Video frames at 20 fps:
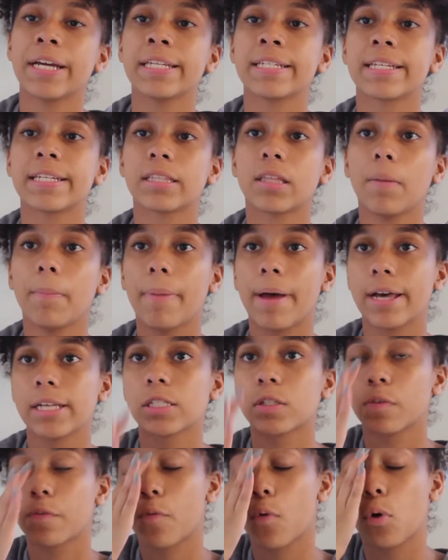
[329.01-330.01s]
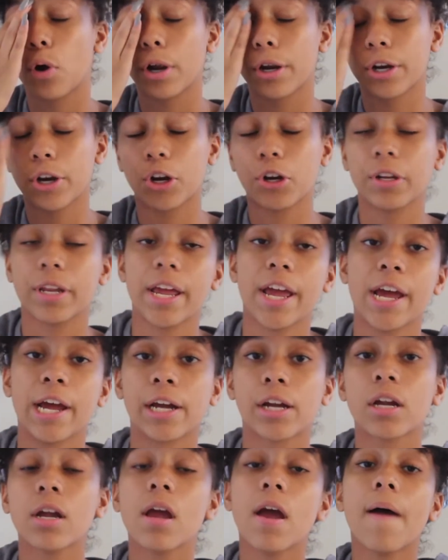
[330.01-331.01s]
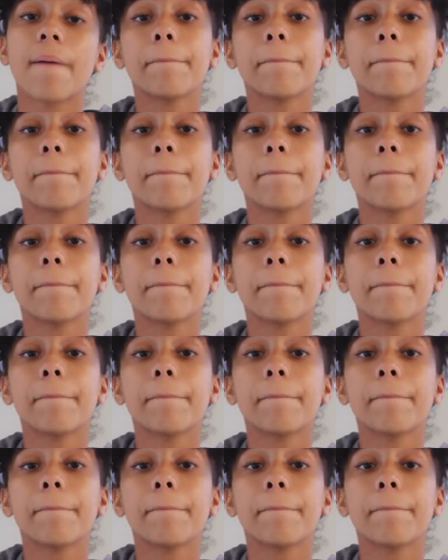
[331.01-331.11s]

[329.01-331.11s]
isn't the best for curly hair,